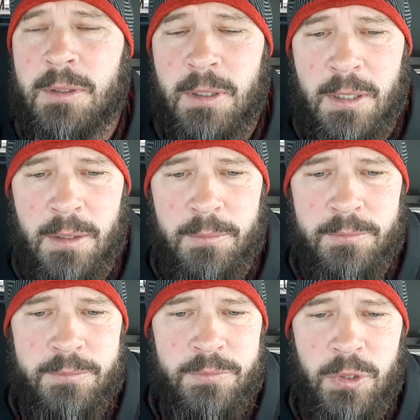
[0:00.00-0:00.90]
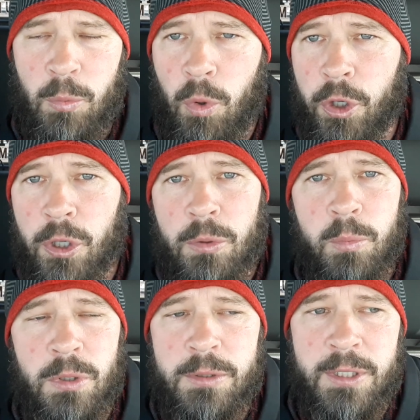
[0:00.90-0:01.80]
uh, water,
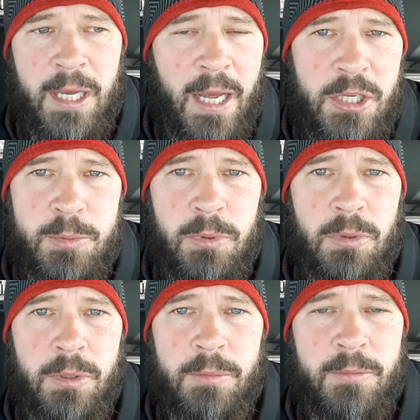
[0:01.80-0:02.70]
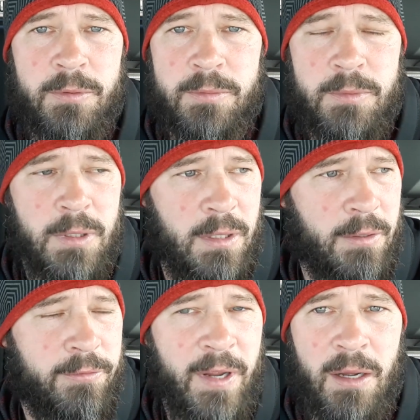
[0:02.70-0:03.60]
the gospel, the
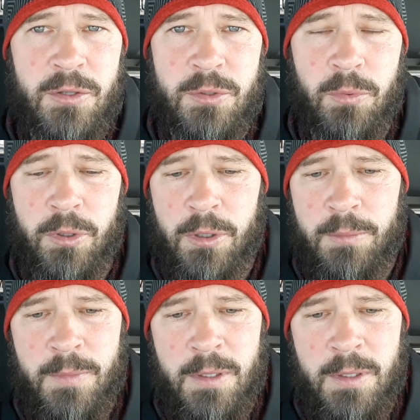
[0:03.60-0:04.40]
uh, fountains of water,